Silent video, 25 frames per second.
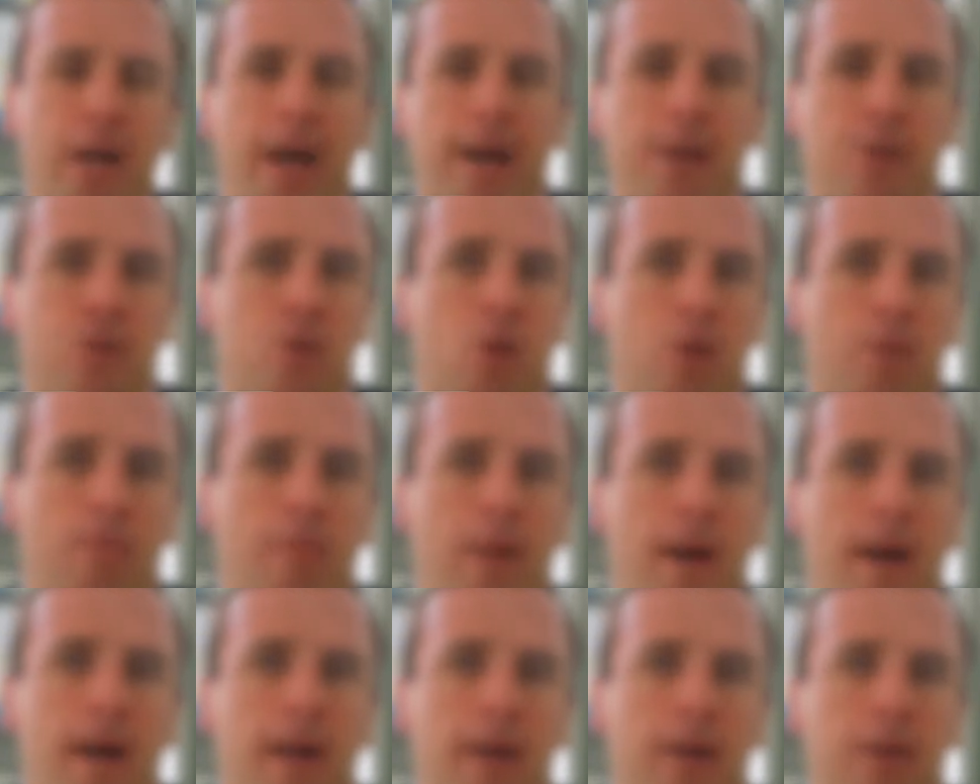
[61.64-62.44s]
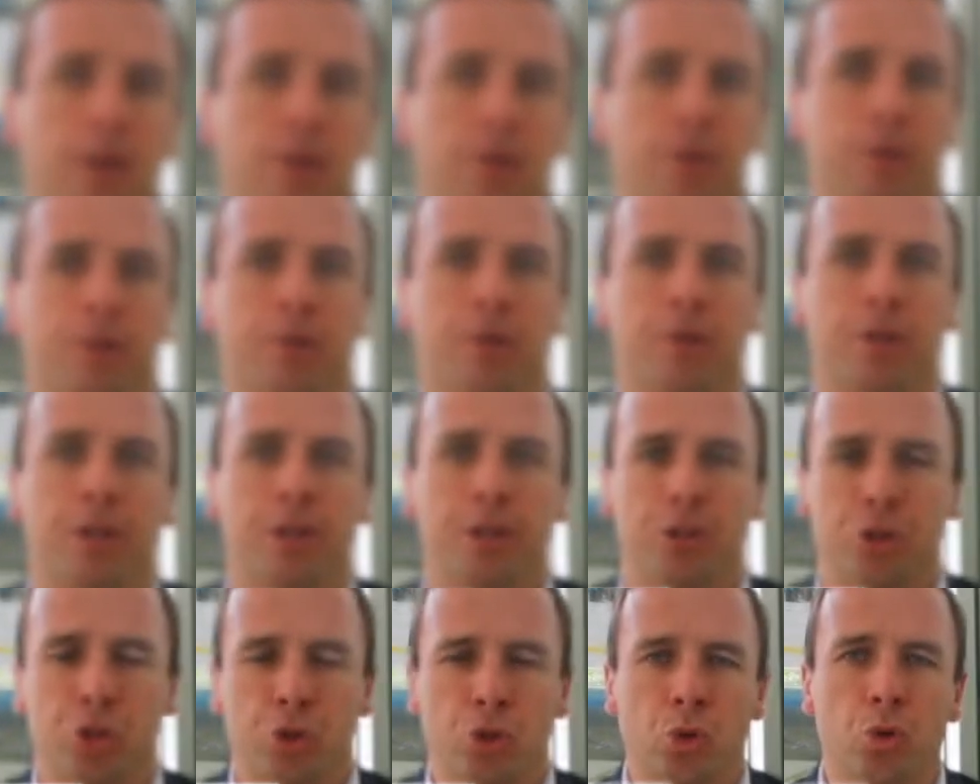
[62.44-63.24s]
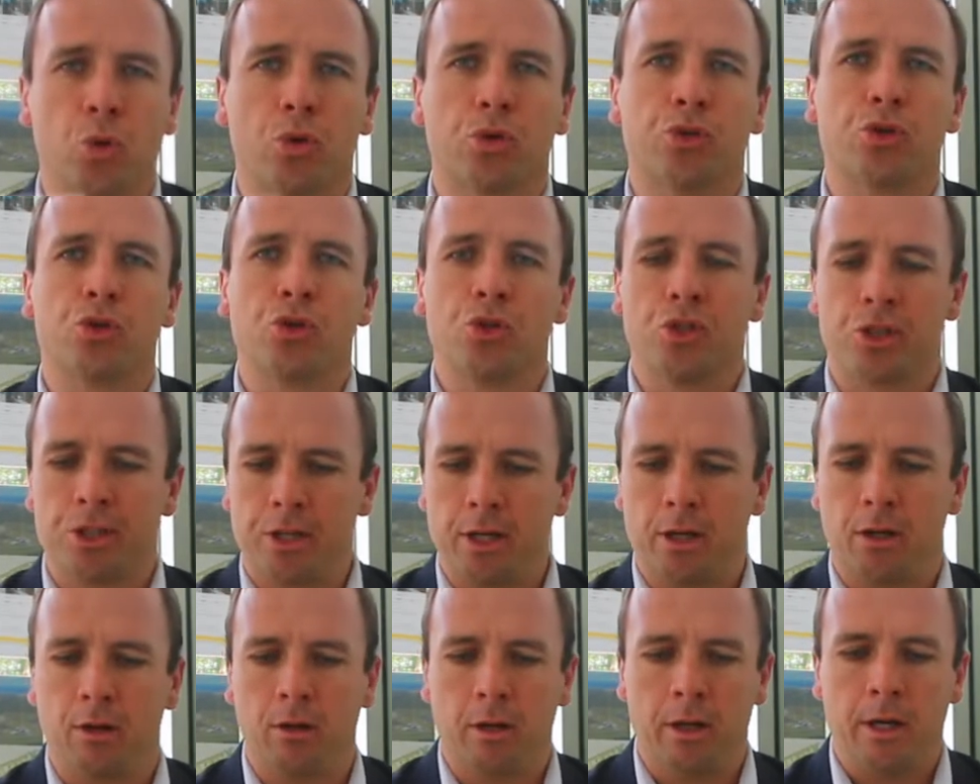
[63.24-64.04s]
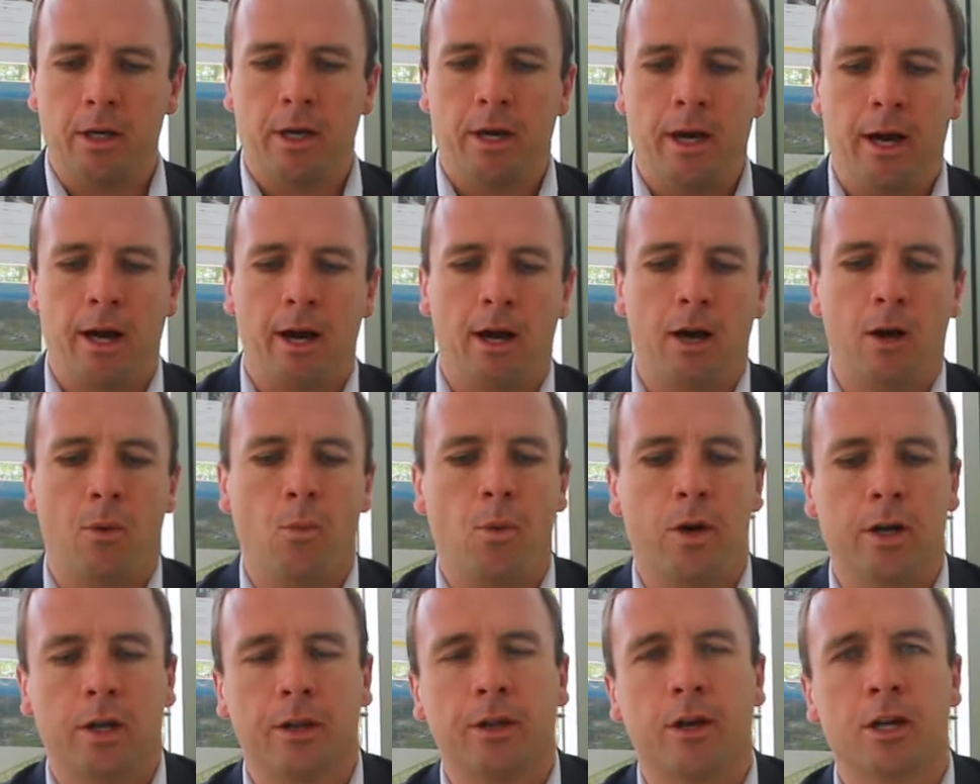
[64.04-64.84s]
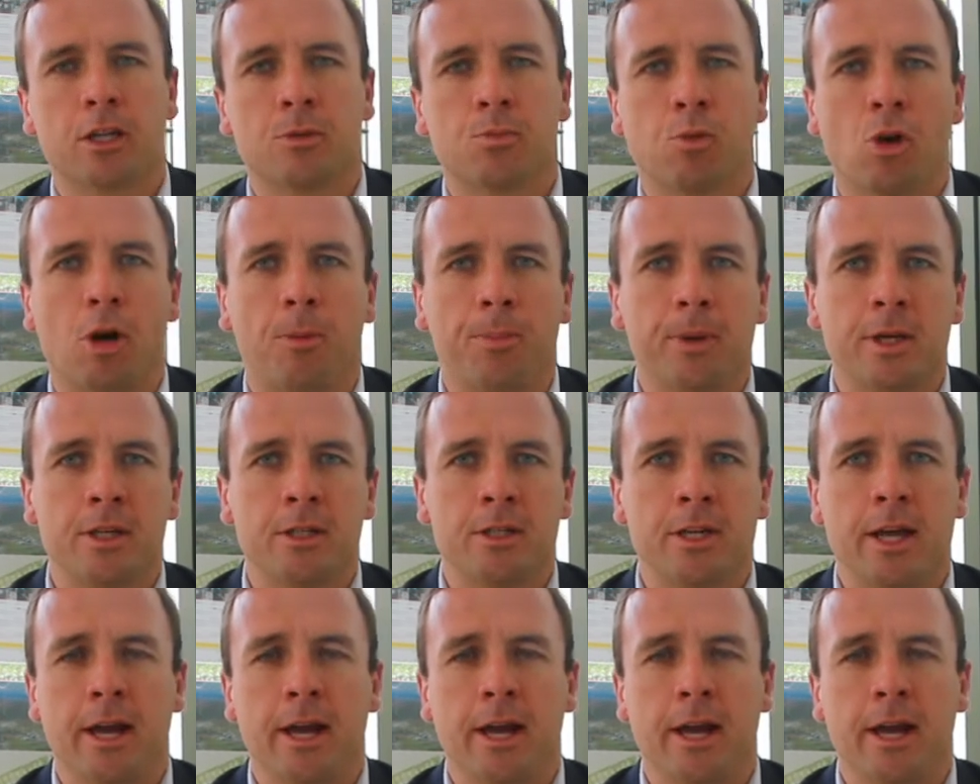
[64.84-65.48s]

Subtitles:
days on market that it took to sell one of those properties.